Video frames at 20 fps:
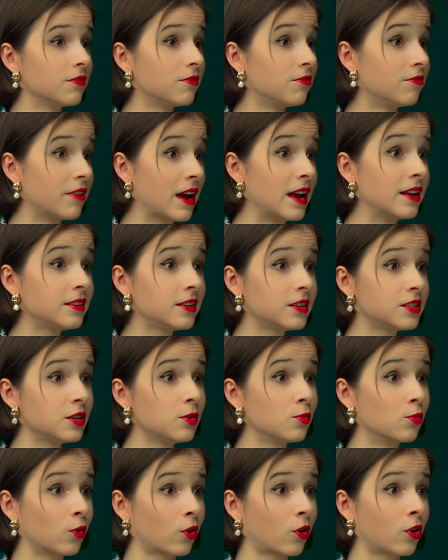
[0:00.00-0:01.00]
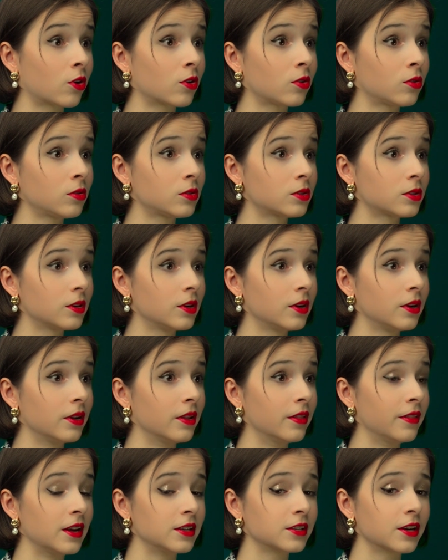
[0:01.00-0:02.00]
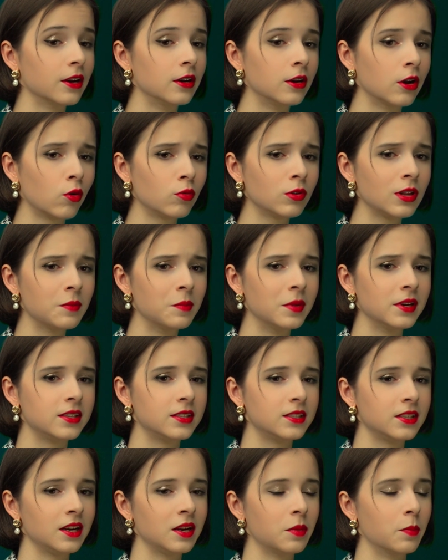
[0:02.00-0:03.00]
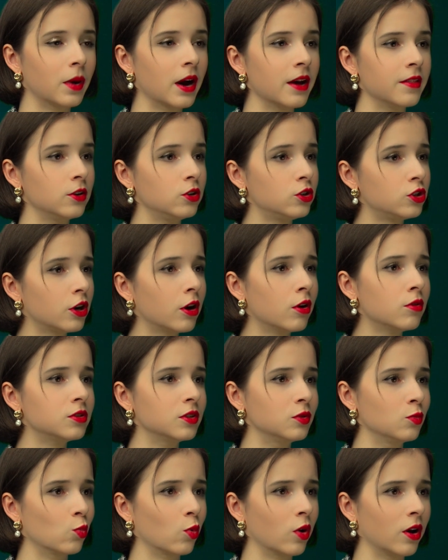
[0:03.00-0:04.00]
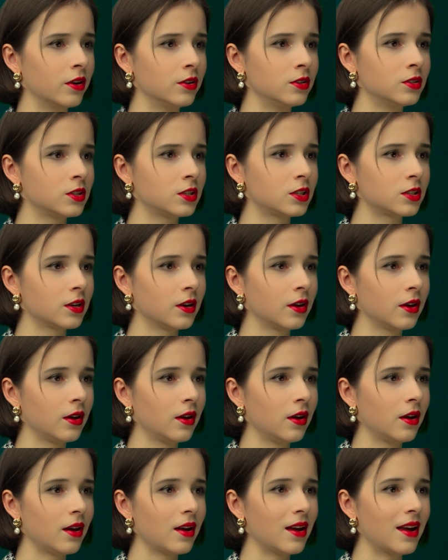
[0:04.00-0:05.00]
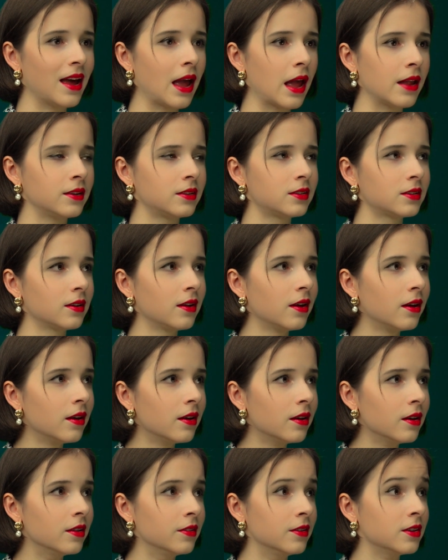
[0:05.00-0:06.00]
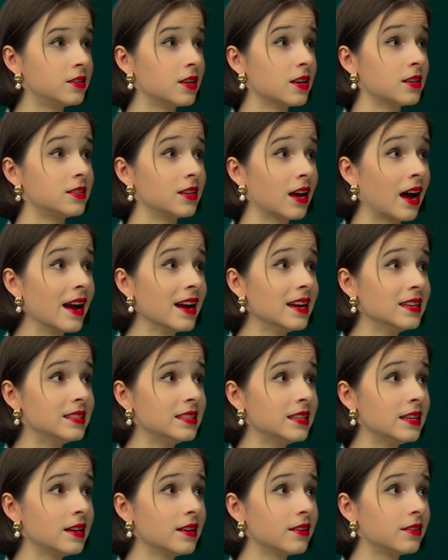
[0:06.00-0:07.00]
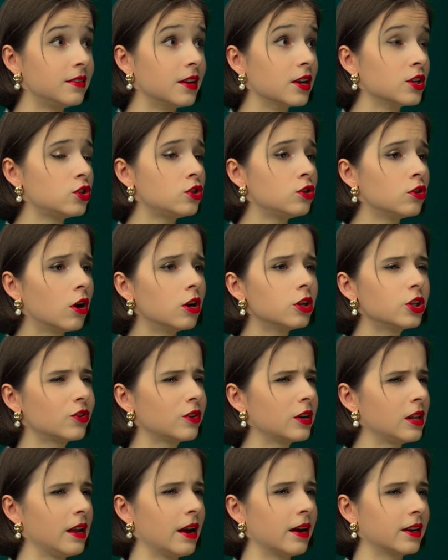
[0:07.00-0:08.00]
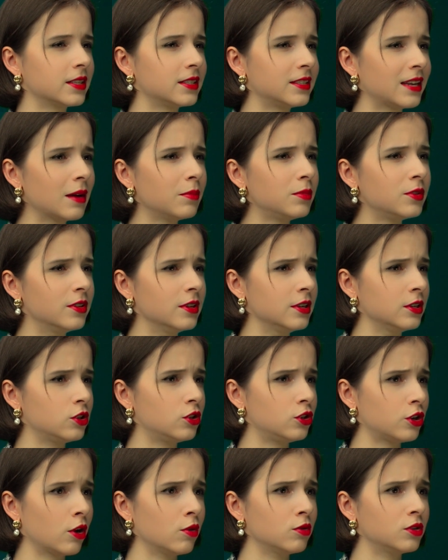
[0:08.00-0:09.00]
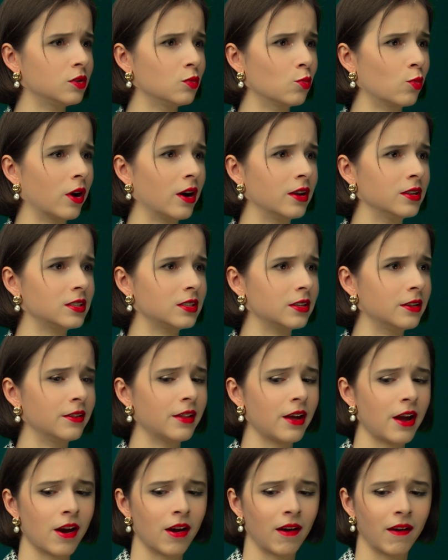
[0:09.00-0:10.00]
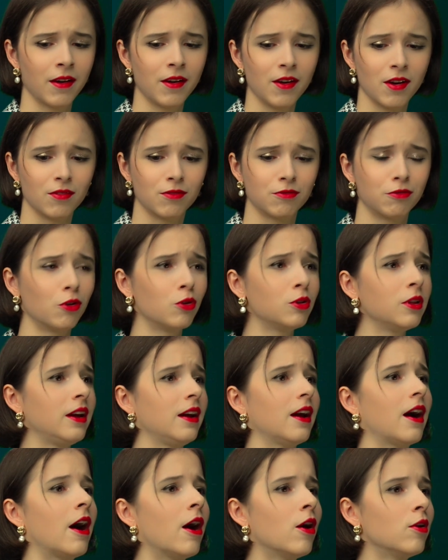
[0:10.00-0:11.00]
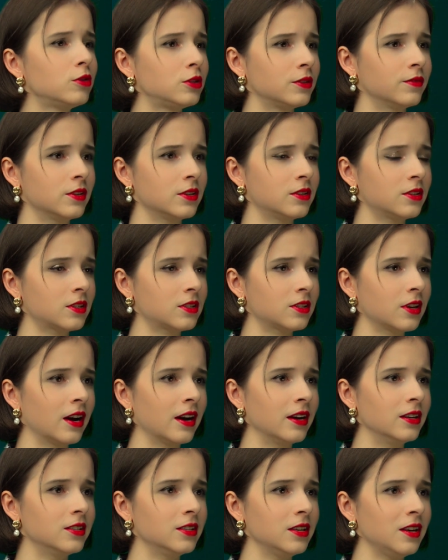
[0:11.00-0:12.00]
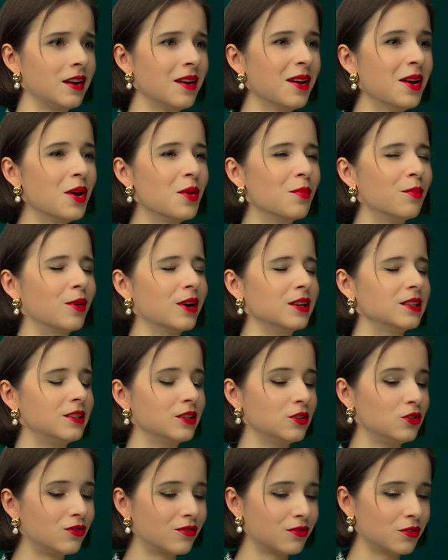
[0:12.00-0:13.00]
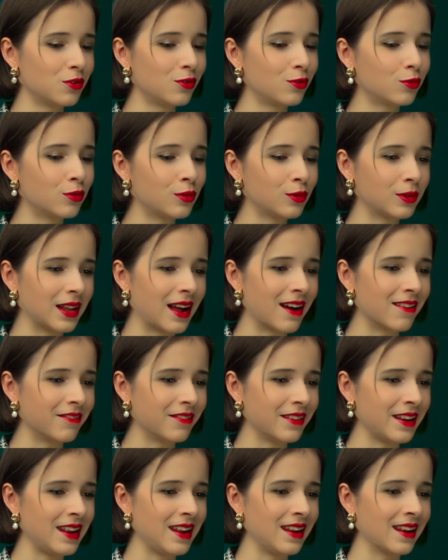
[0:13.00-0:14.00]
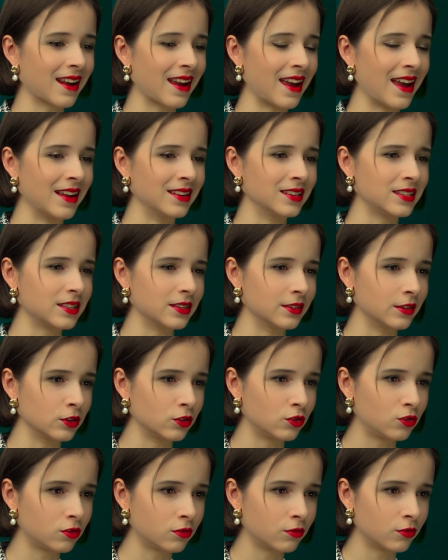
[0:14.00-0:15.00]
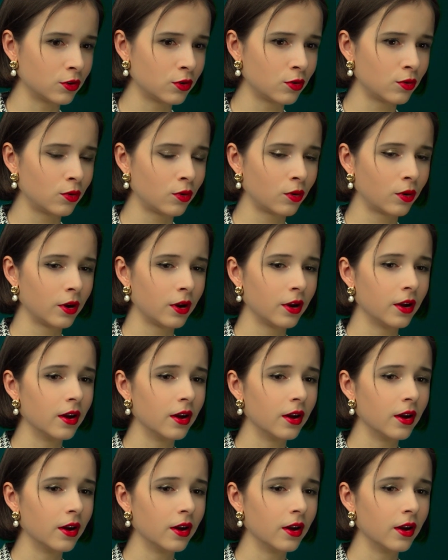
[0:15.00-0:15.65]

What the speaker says: fantasy world that can only be seen by the chosen ones. And the society does not really accept these chosen ones, and they're falling out of the society. But the true loving and the true